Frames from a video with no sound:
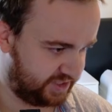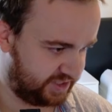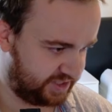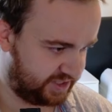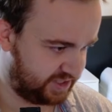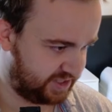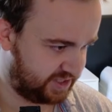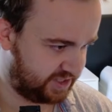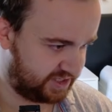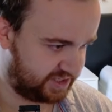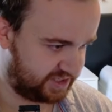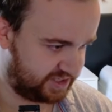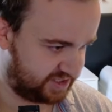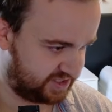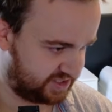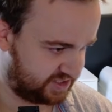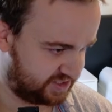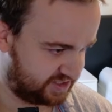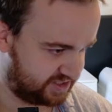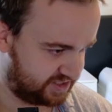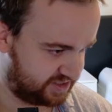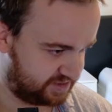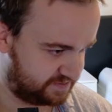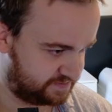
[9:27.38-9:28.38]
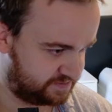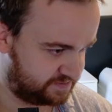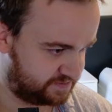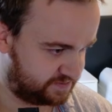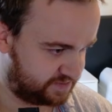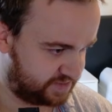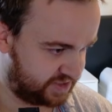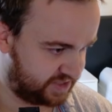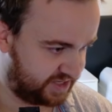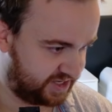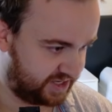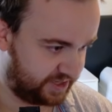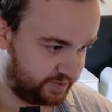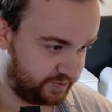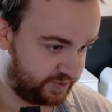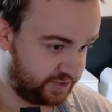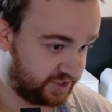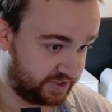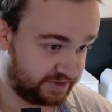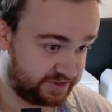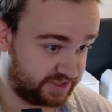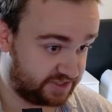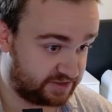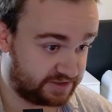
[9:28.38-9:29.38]
Again, we
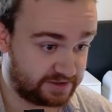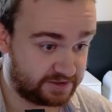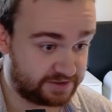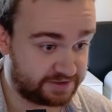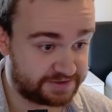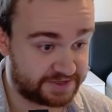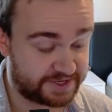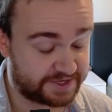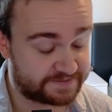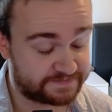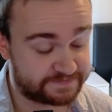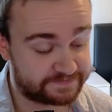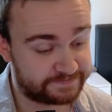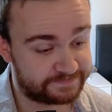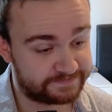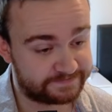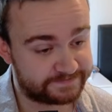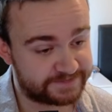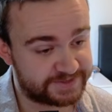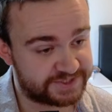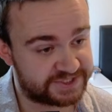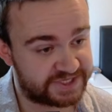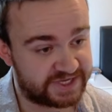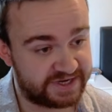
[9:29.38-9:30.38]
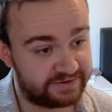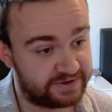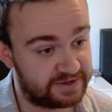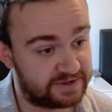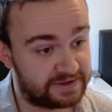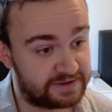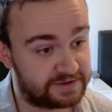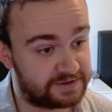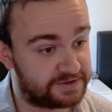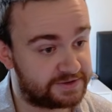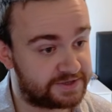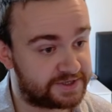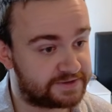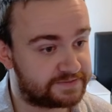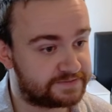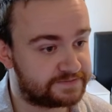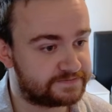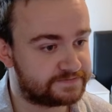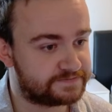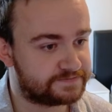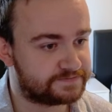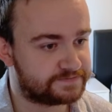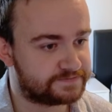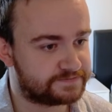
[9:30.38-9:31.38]
don't need the Luna. Just get rid of the Luna.
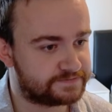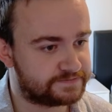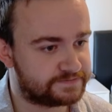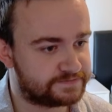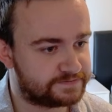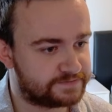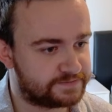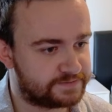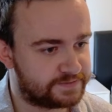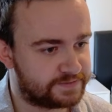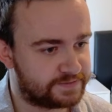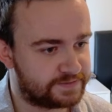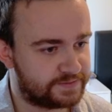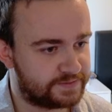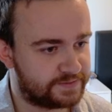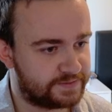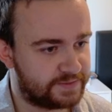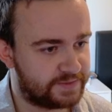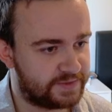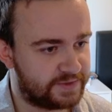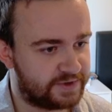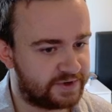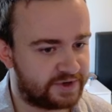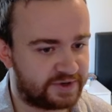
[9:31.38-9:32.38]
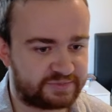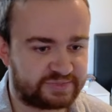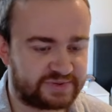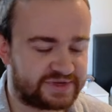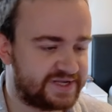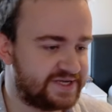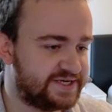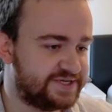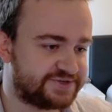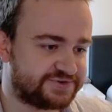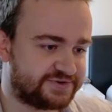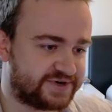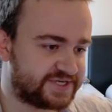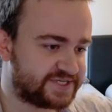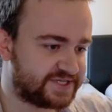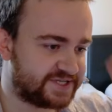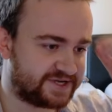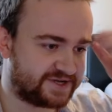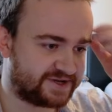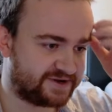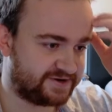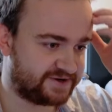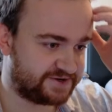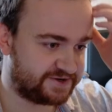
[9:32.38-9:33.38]
Oh, please rest the
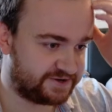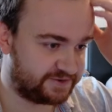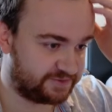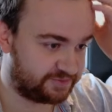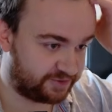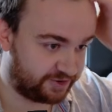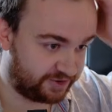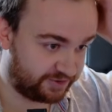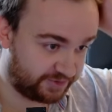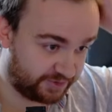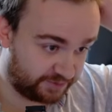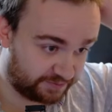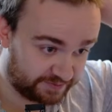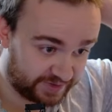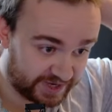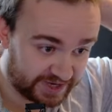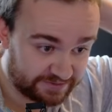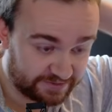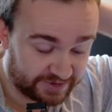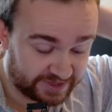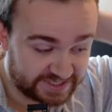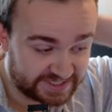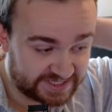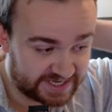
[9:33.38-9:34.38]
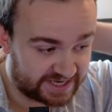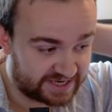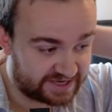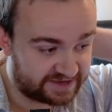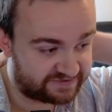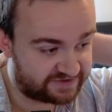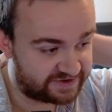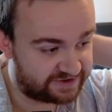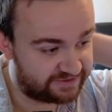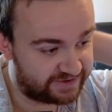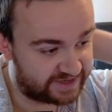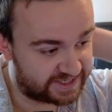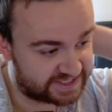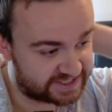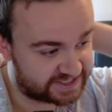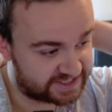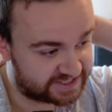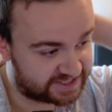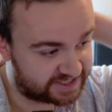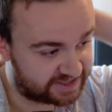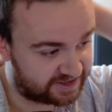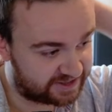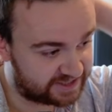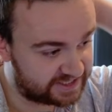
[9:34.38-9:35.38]
Kaido, bro. It'll make my day if he rests
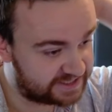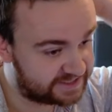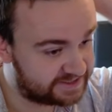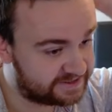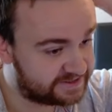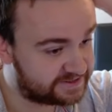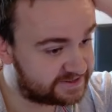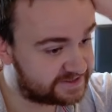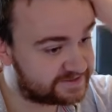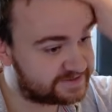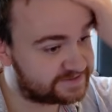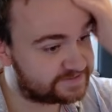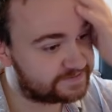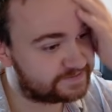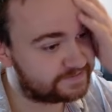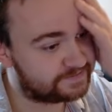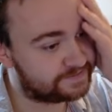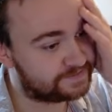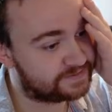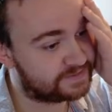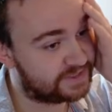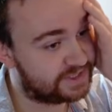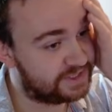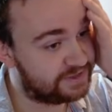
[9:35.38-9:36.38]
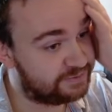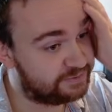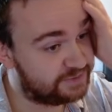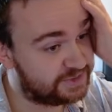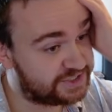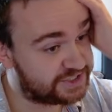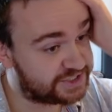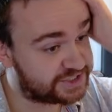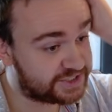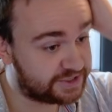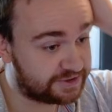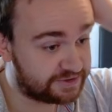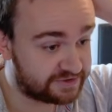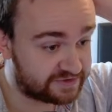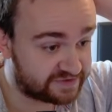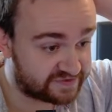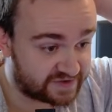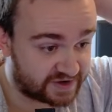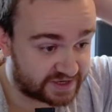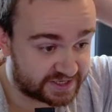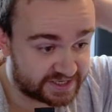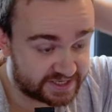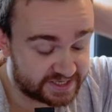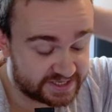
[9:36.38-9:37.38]
this Kaido. It'll be so
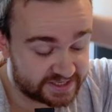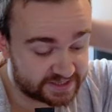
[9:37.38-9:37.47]
funny.